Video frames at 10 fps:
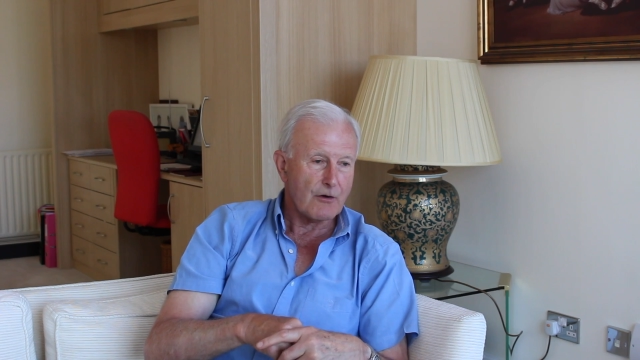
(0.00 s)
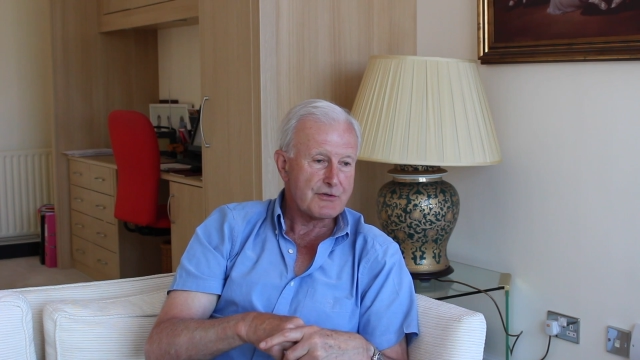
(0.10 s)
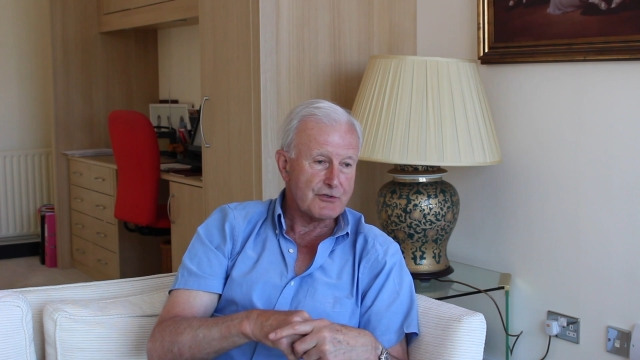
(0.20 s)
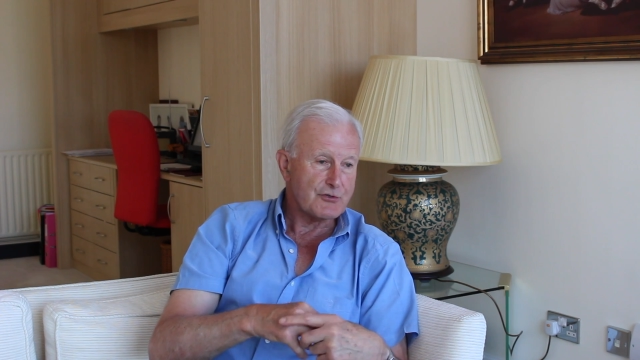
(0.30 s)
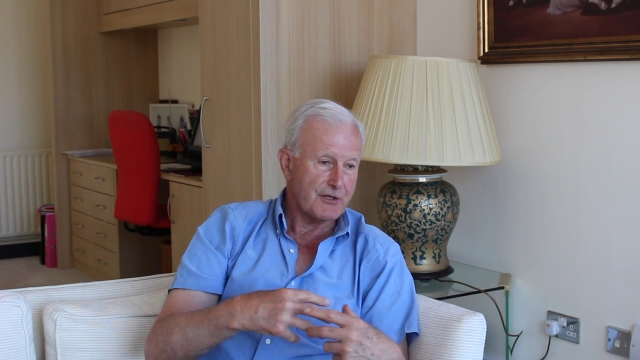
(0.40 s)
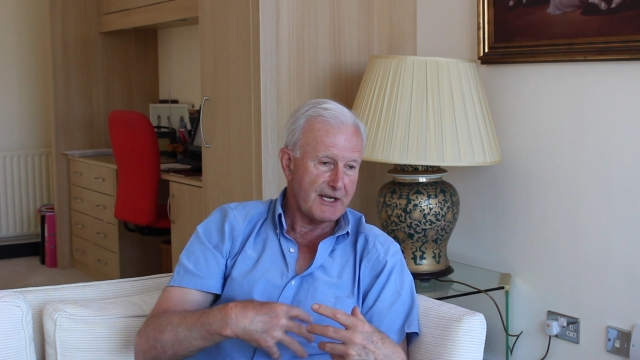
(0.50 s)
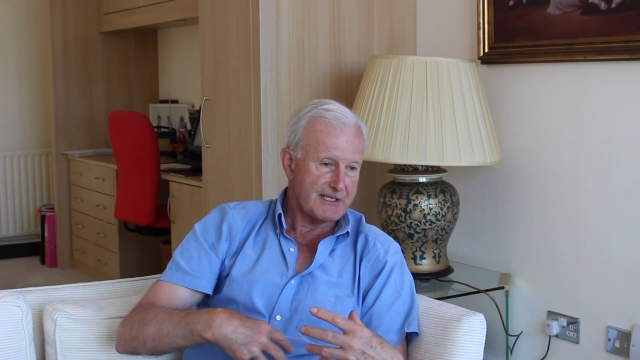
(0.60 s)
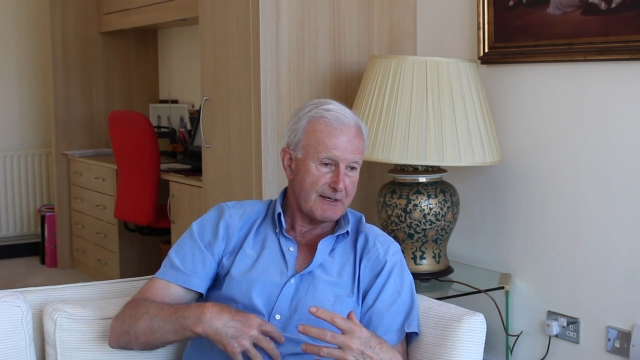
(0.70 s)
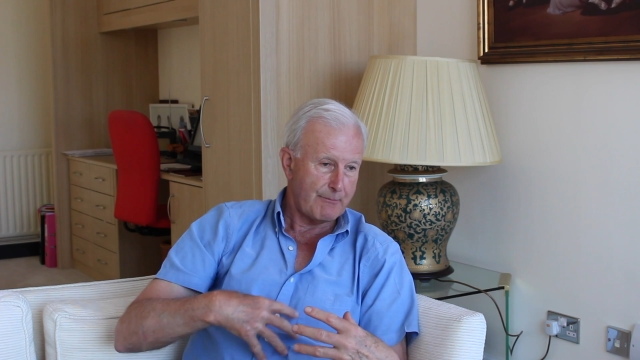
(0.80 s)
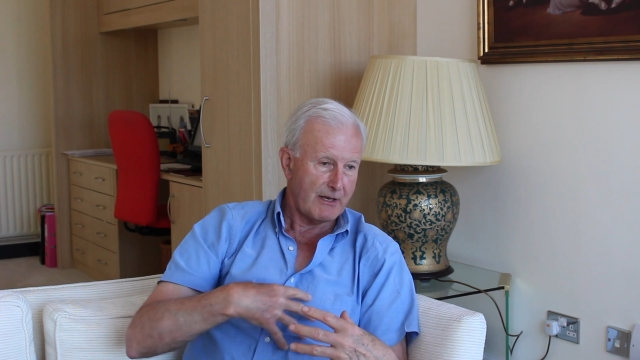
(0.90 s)

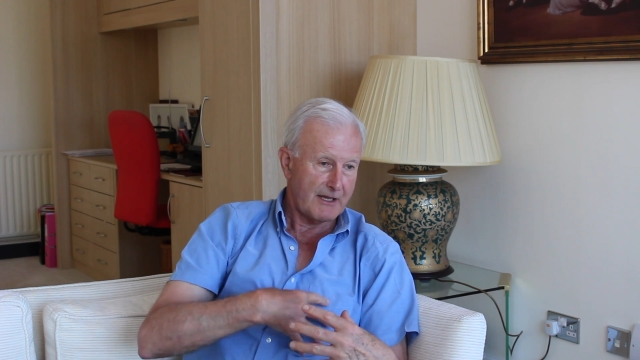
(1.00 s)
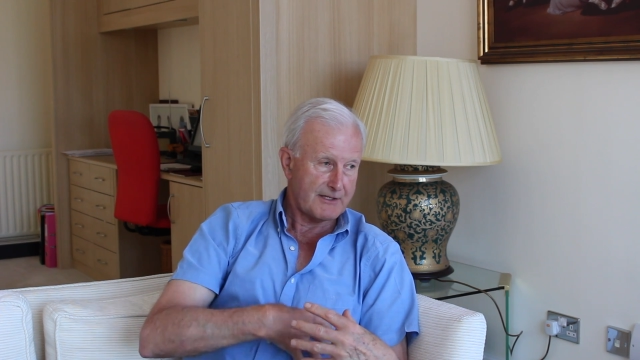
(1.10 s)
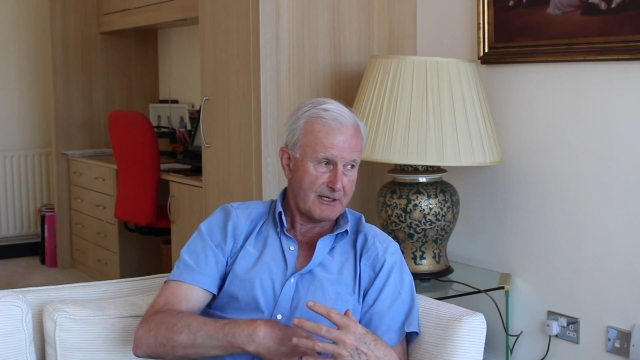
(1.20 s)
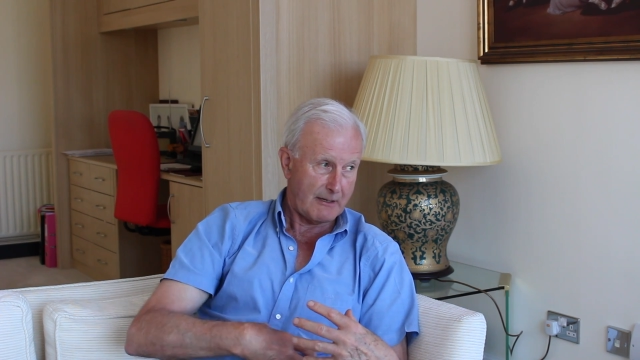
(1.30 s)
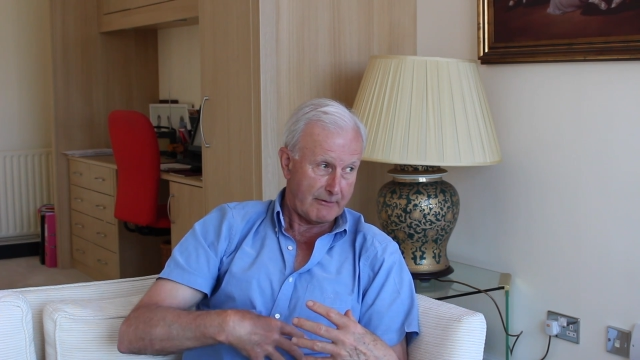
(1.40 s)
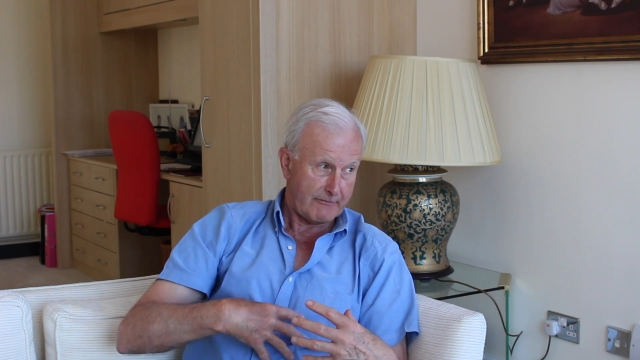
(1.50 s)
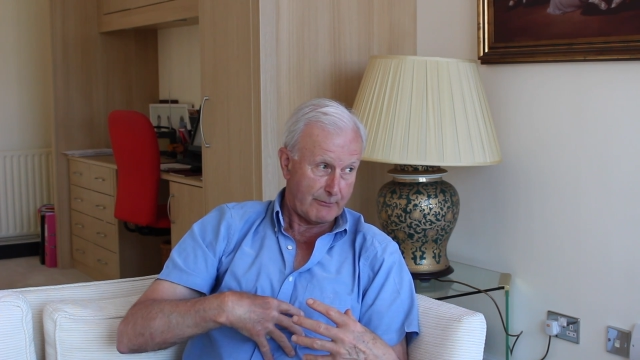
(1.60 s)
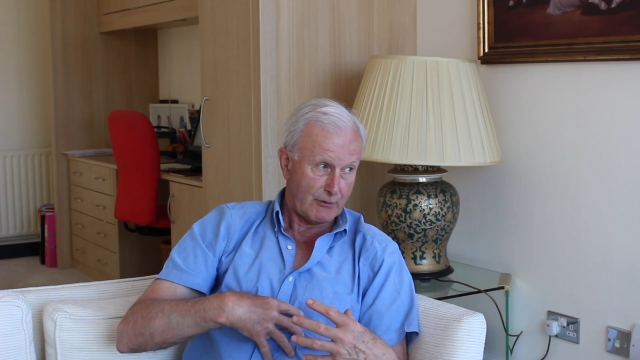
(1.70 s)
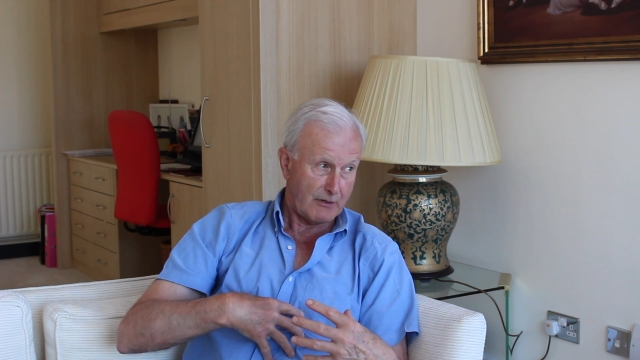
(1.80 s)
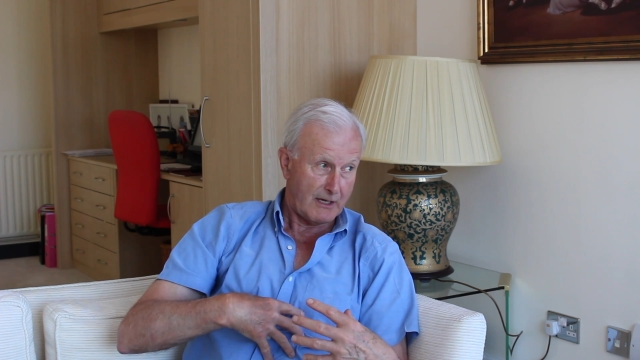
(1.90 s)
oxygenated blood coming
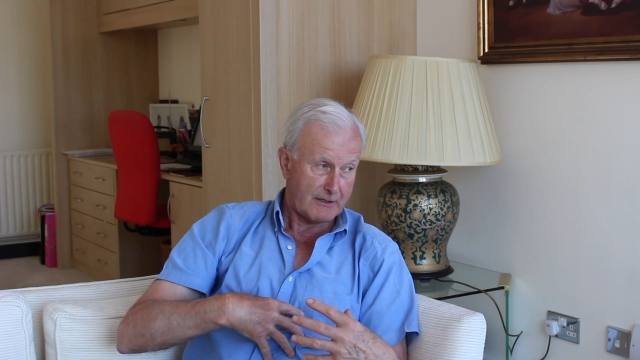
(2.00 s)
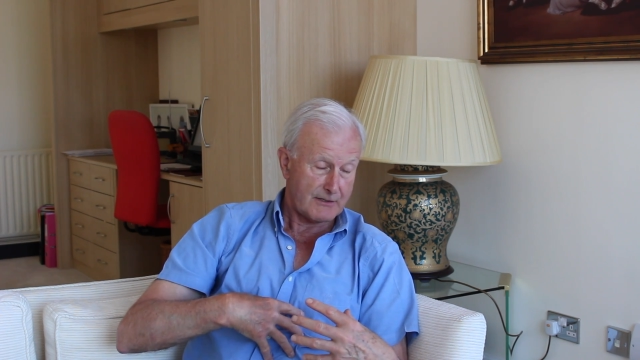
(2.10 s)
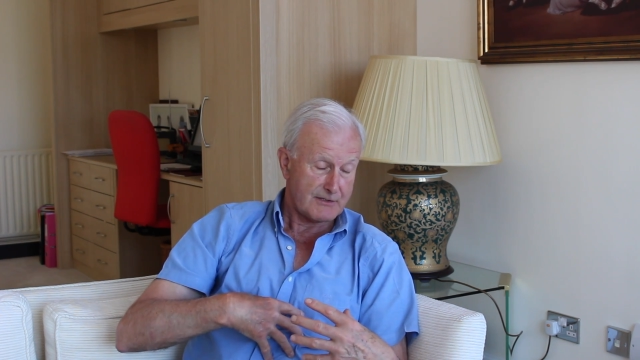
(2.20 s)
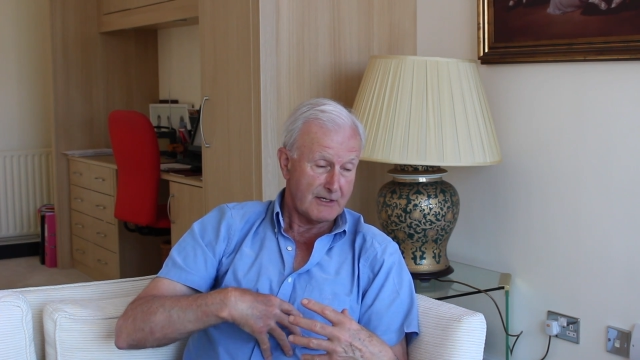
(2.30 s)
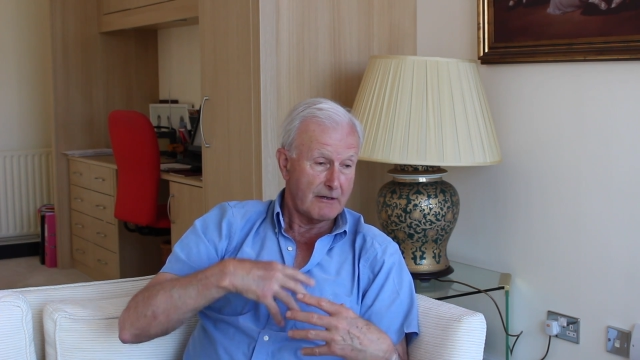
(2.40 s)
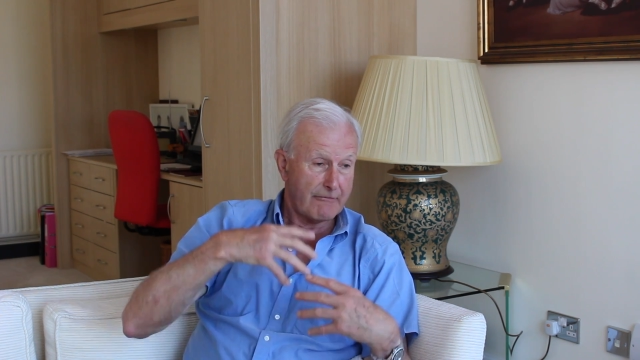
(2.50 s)
from your lungs,